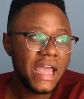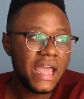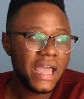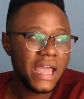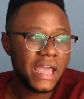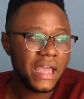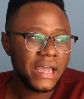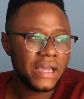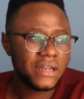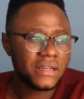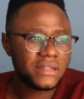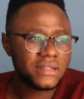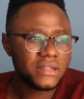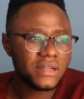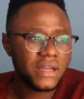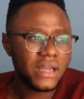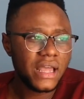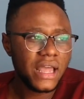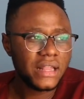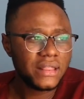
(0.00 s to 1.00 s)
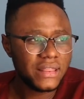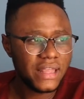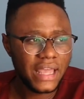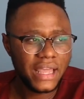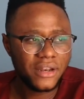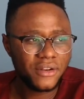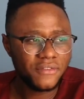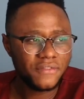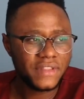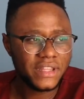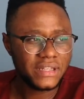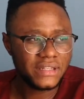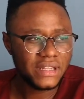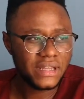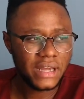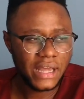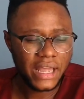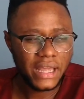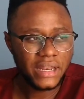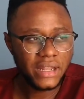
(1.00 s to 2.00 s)
And at the end of
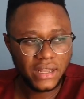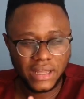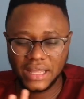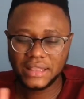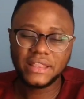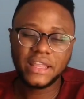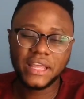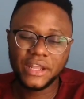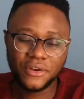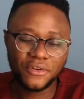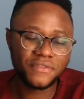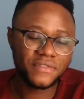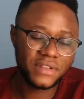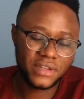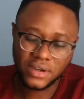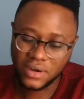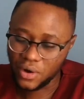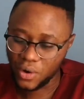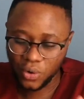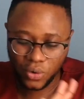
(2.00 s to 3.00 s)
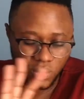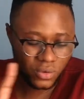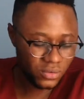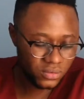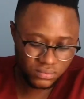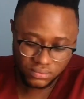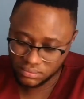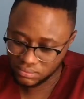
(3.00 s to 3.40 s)
the whole